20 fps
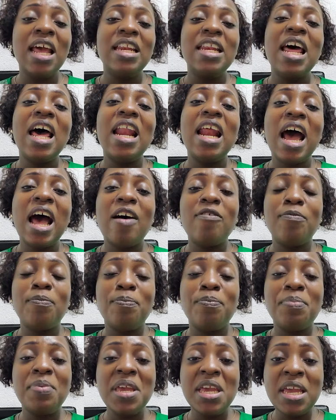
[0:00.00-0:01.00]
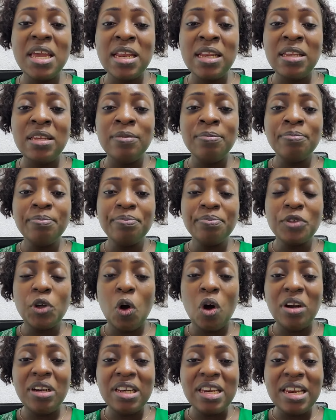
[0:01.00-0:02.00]
that have been
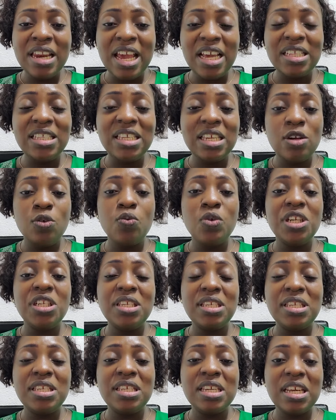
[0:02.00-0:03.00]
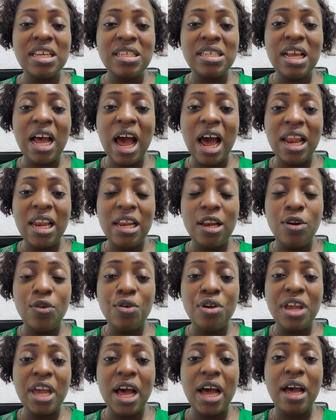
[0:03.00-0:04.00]
connecting with seeds.
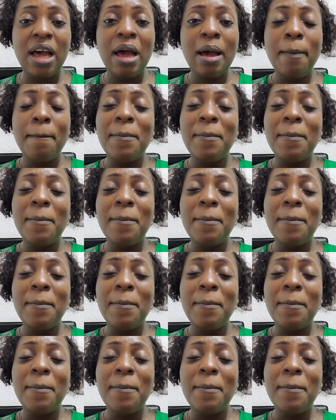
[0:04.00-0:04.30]
Hallelujah.